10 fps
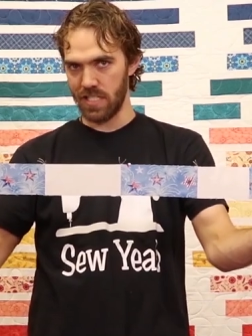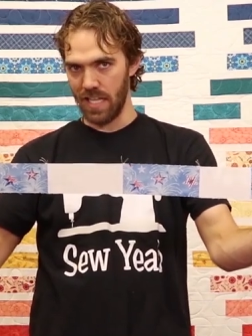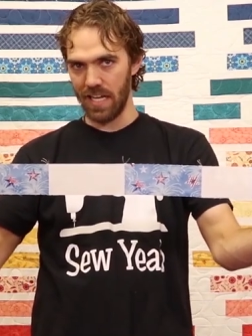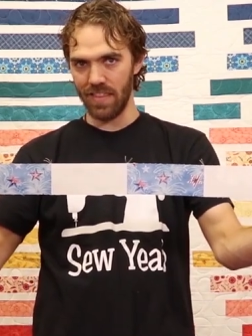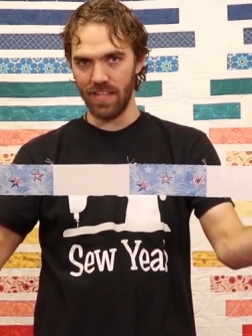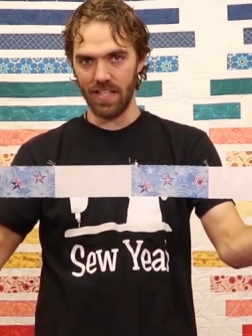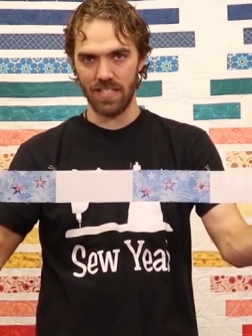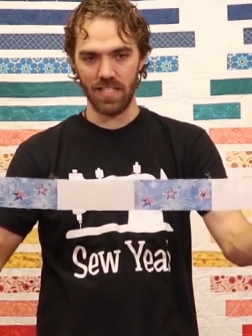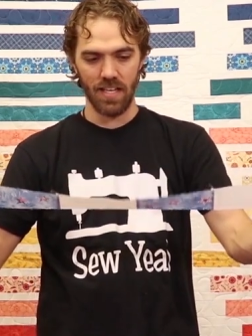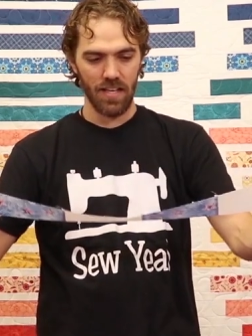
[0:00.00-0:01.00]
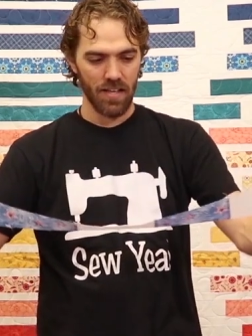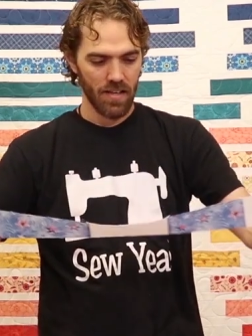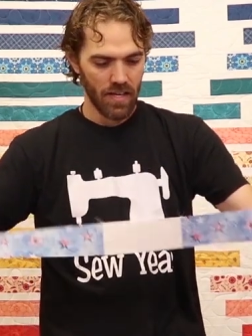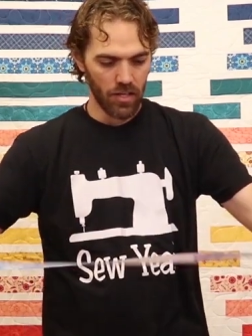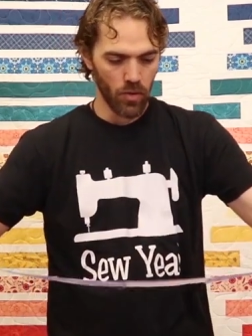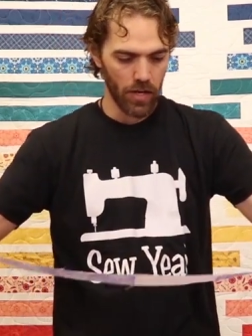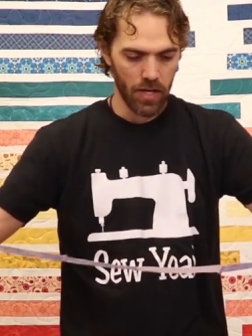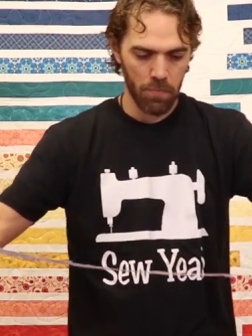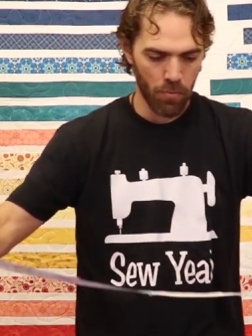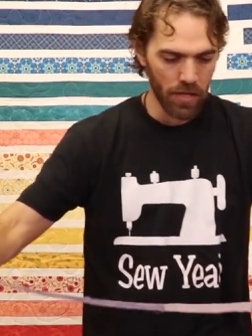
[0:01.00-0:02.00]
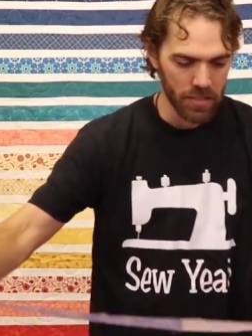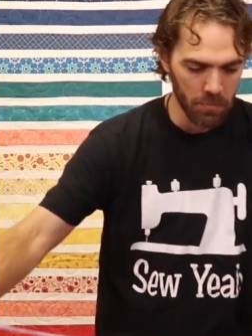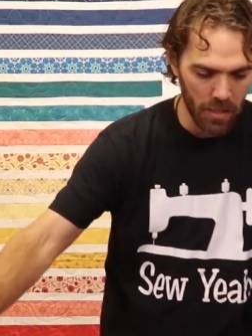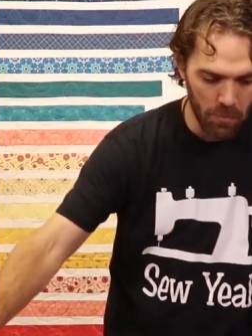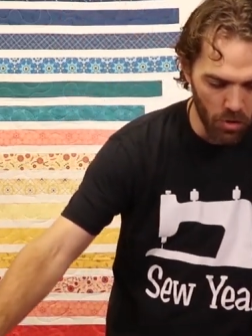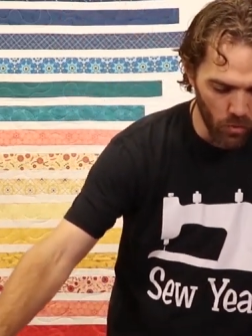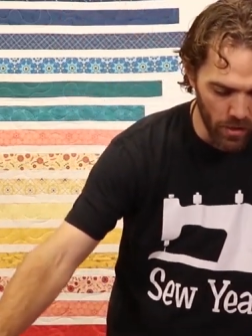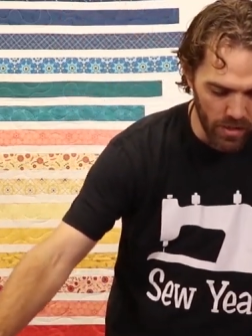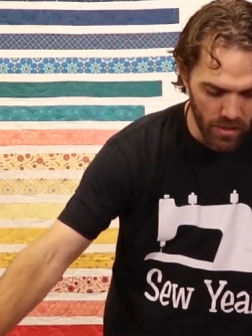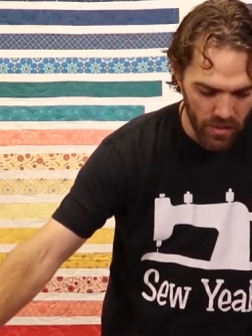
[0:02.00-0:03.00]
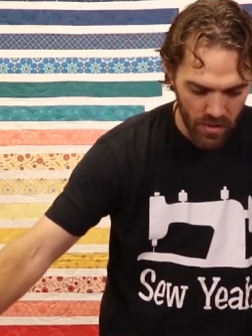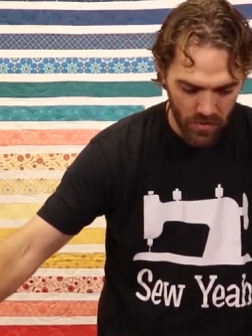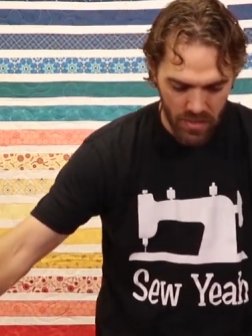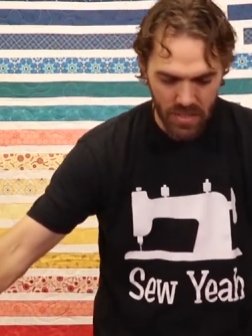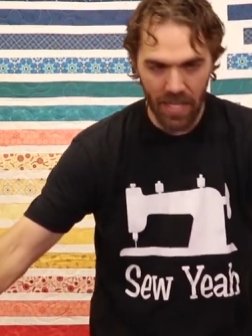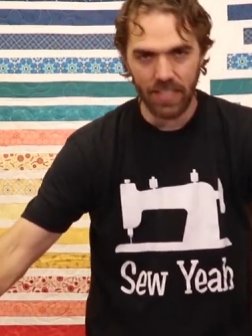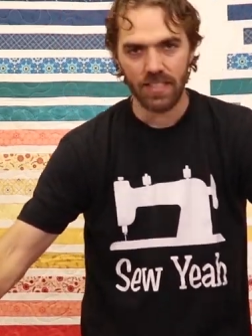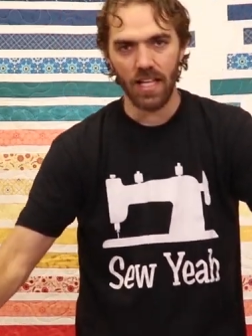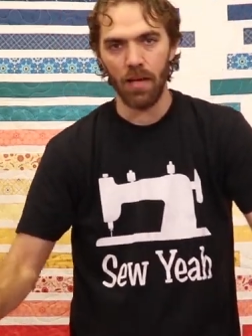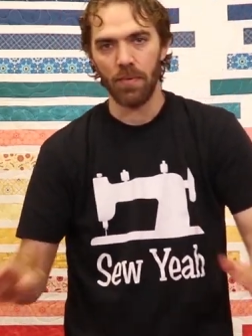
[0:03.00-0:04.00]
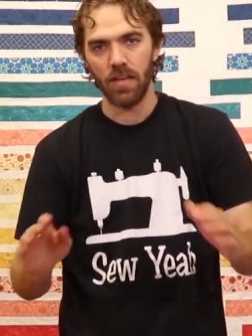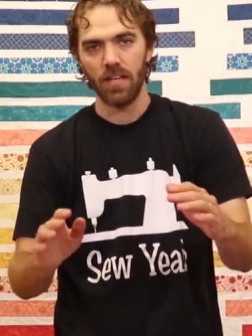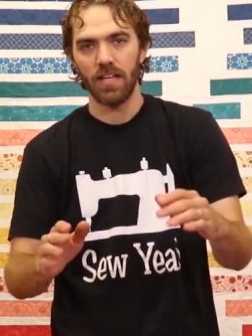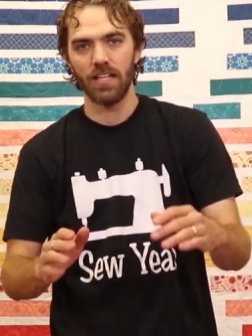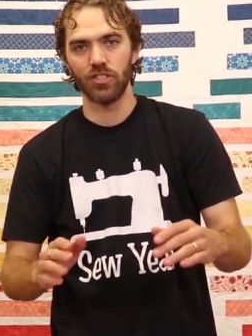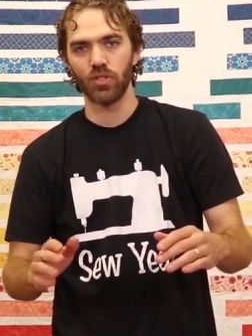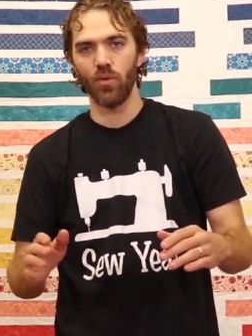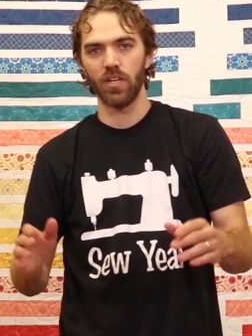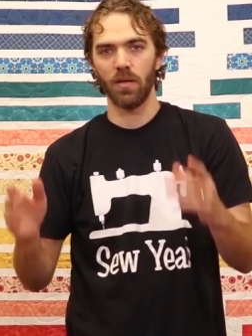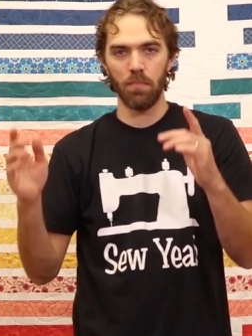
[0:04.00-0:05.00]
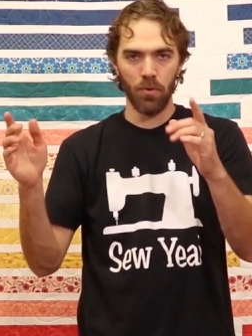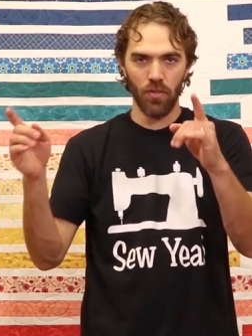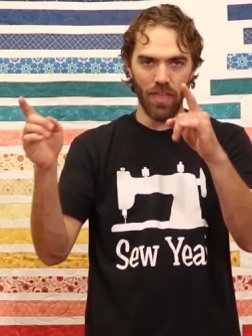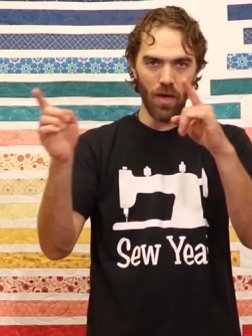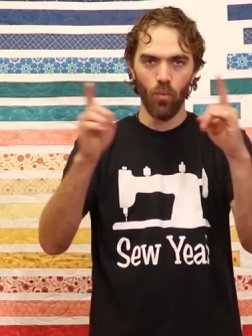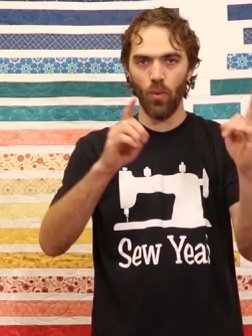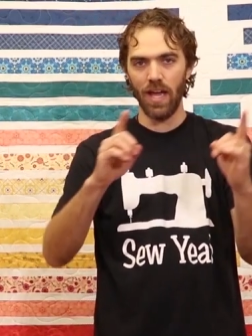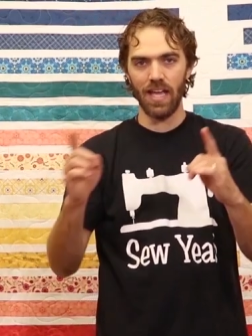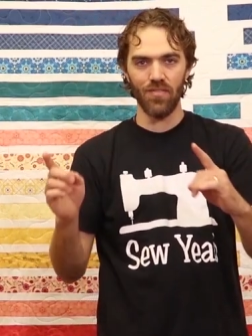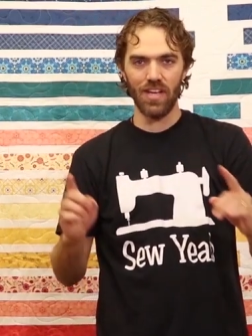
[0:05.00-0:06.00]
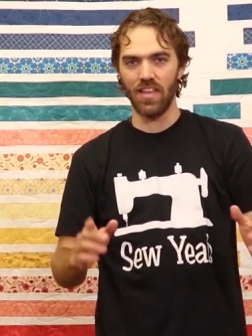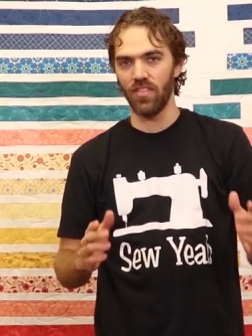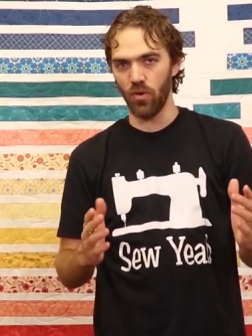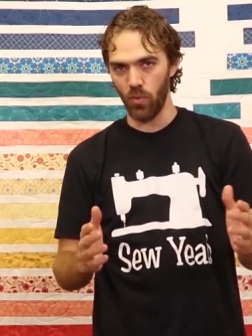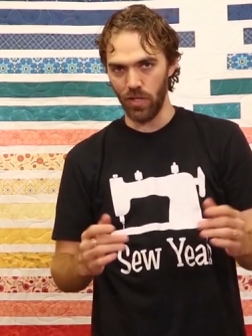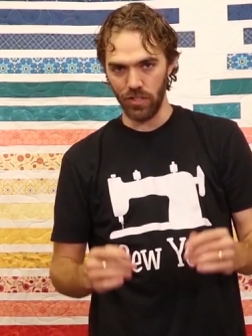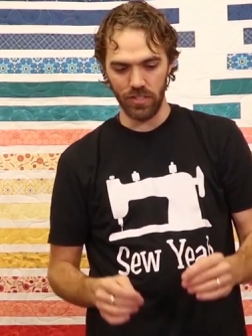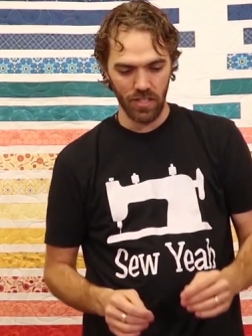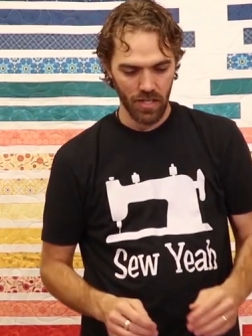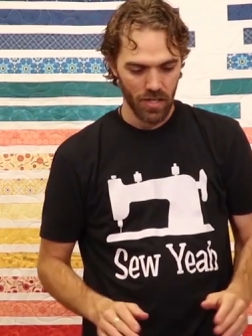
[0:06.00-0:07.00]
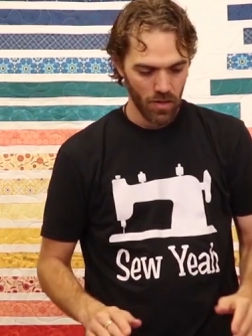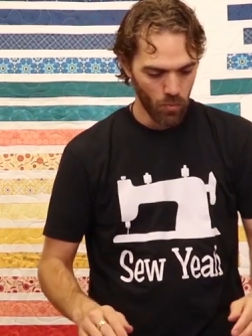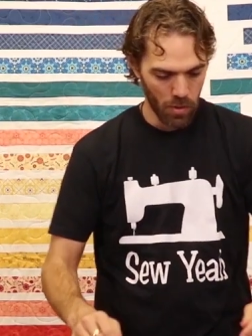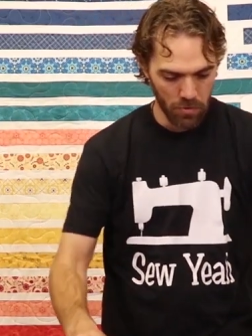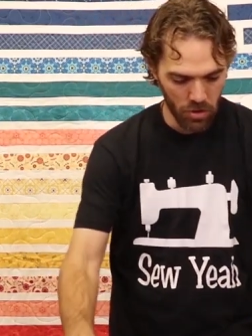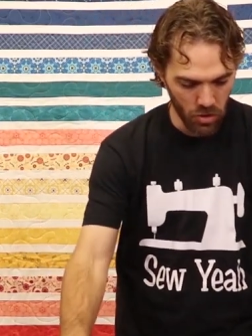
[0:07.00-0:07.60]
like this. And go ahead, press them, get them all ready. This next step is going to put that wave in the quilt. What I'm going to do